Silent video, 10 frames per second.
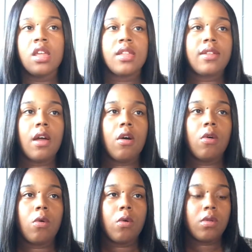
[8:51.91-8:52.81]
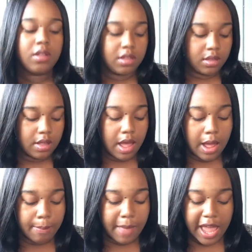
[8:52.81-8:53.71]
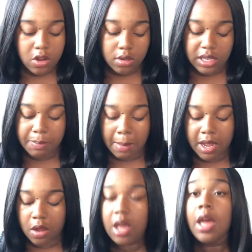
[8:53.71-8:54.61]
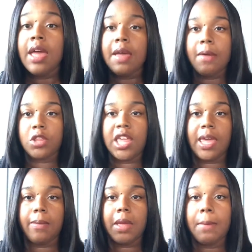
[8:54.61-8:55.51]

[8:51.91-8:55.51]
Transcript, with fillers: So, um, I usually buy my tip,